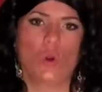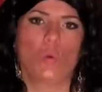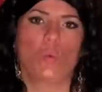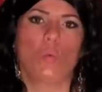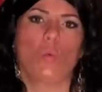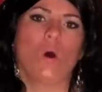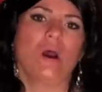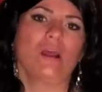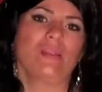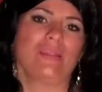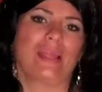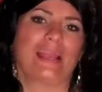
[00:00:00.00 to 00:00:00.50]

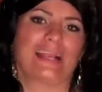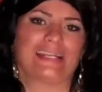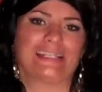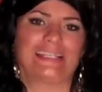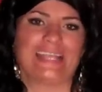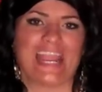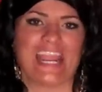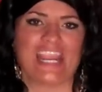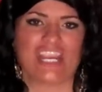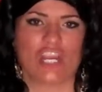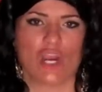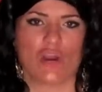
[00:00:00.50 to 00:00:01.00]
what, like
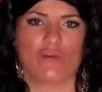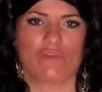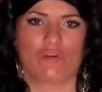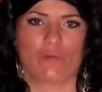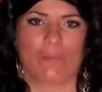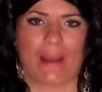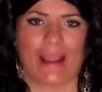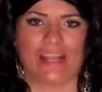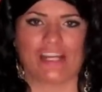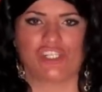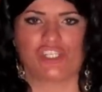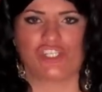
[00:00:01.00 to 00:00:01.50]
take over
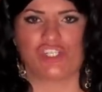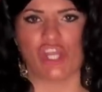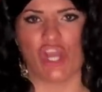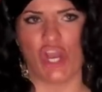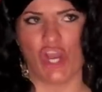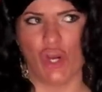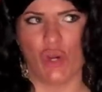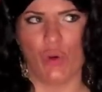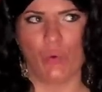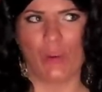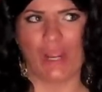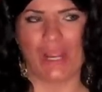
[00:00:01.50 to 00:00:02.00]
my
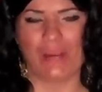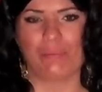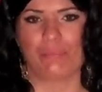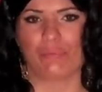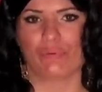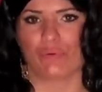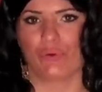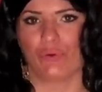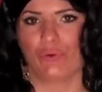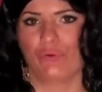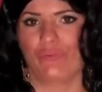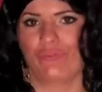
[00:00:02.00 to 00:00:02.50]
show and
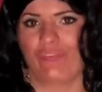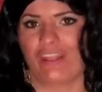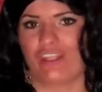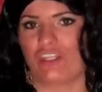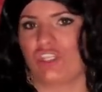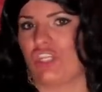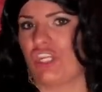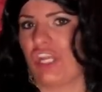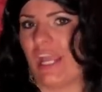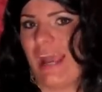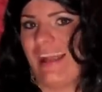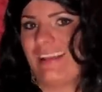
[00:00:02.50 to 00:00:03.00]
prove that
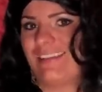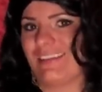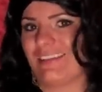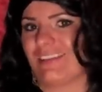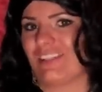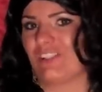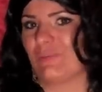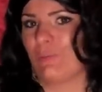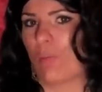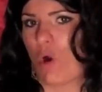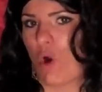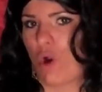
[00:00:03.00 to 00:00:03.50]
she has a
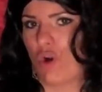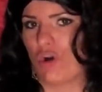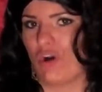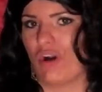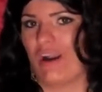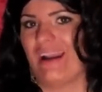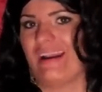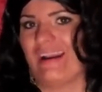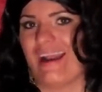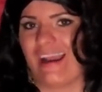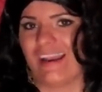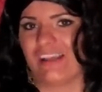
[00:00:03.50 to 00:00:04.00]
smarter
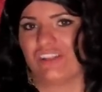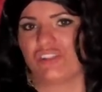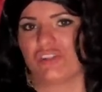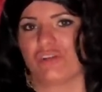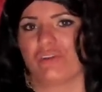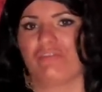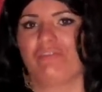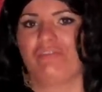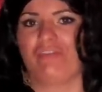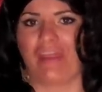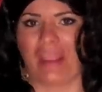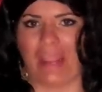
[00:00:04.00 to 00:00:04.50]
and
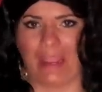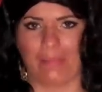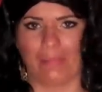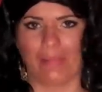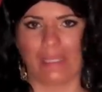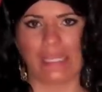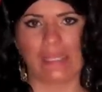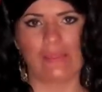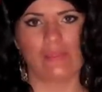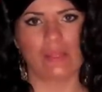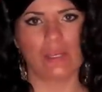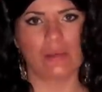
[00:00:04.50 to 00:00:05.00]
nicer
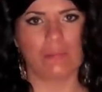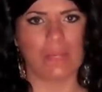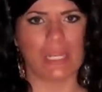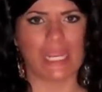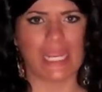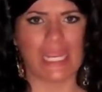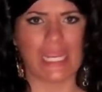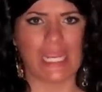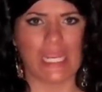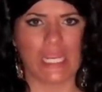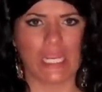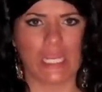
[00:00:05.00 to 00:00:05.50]
family than
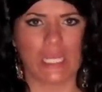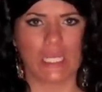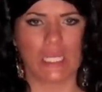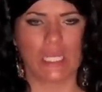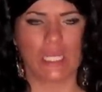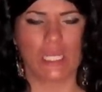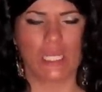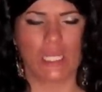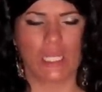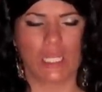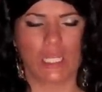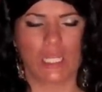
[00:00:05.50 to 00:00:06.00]
me?
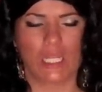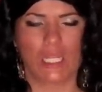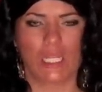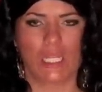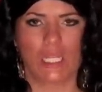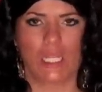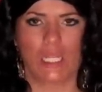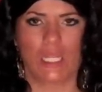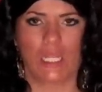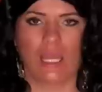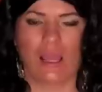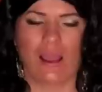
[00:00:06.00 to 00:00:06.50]

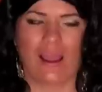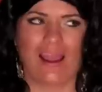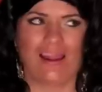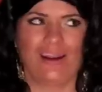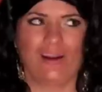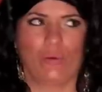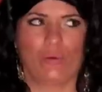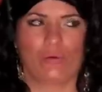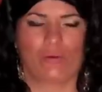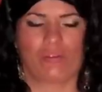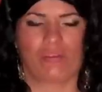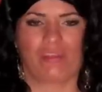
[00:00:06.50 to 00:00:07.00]
I
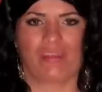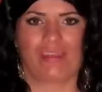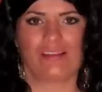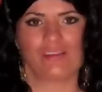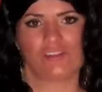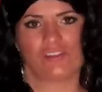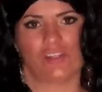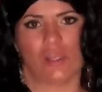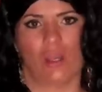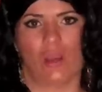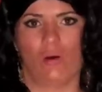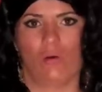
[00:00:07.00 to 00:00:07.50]
don't think
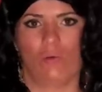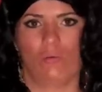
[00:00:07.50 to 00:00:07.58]
so.